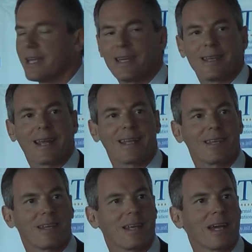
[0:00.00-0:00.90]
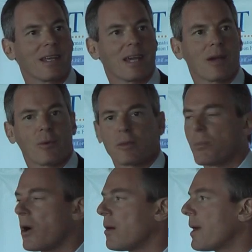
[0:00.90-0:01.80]
in 1998 with the
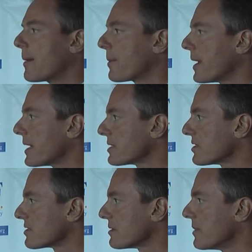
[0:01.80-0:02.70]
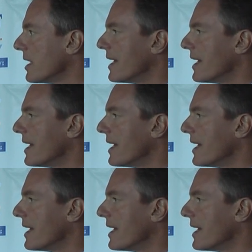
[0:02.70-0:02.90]
Palm operating system.